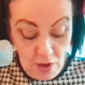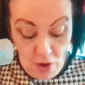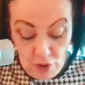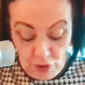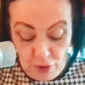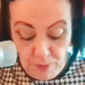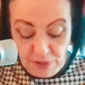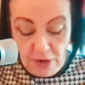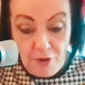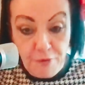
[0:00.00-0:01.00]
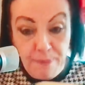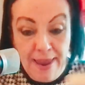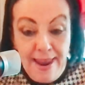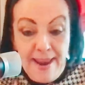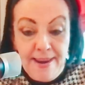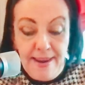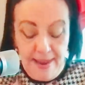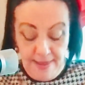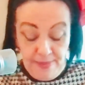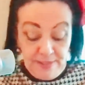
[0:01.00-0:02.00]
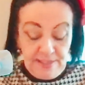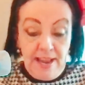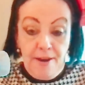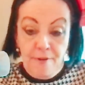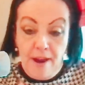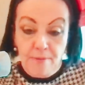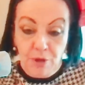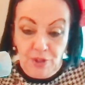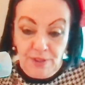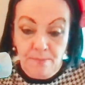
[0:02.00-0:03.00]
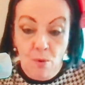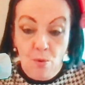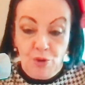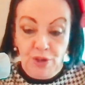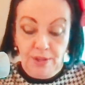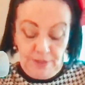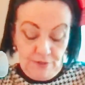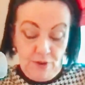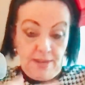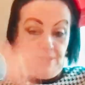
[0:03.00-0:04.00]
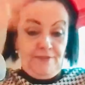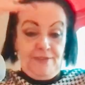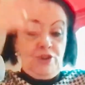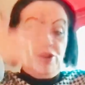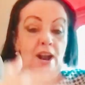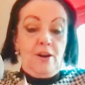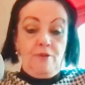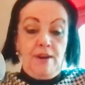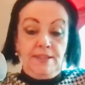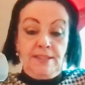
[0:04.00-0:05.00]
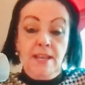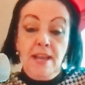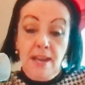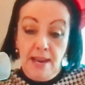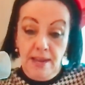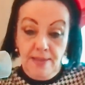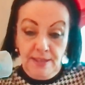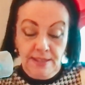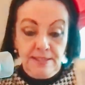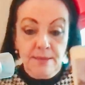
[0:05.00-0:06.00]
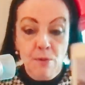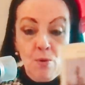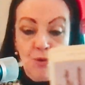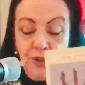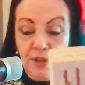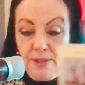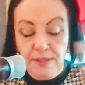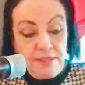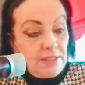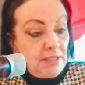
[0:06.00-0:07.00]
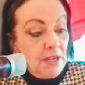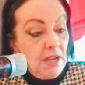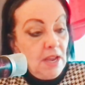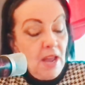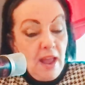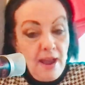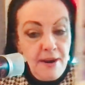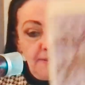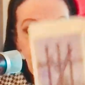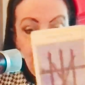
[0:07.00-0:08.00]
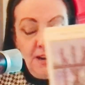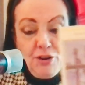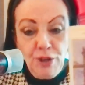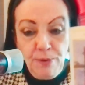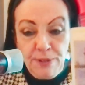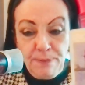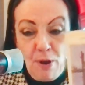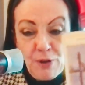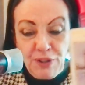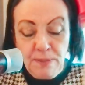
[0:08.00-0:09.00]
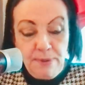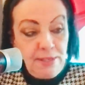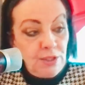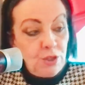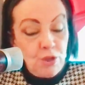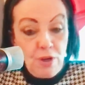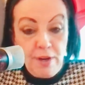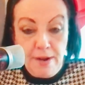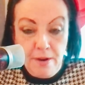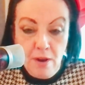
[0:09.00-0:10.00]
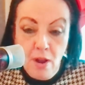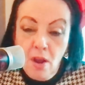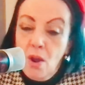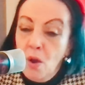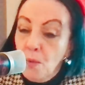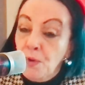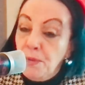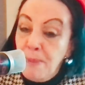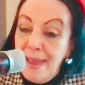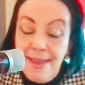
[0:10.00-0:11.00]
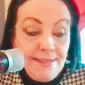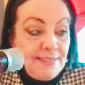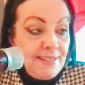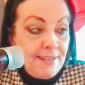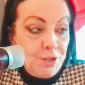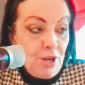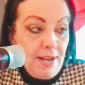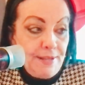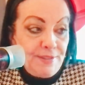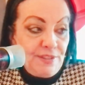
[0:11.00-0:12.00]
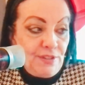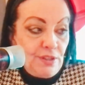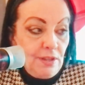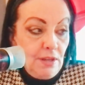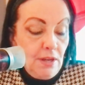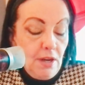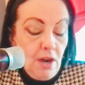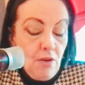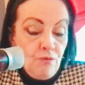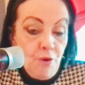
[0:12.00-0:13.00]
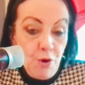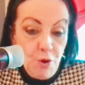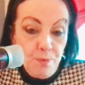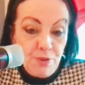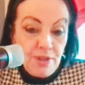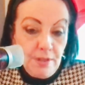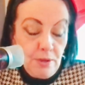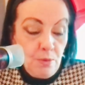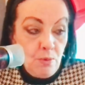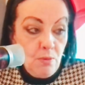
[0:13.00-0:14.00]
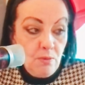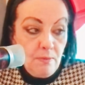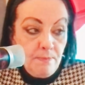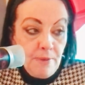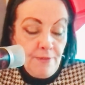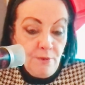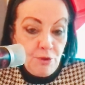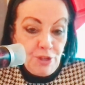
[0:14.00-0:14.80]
So there was a lot of pain in this area, which is emotions. You've got your different chakras, and this is emotions. And I feel she was possibly struggling with pains in her chest, running up to before she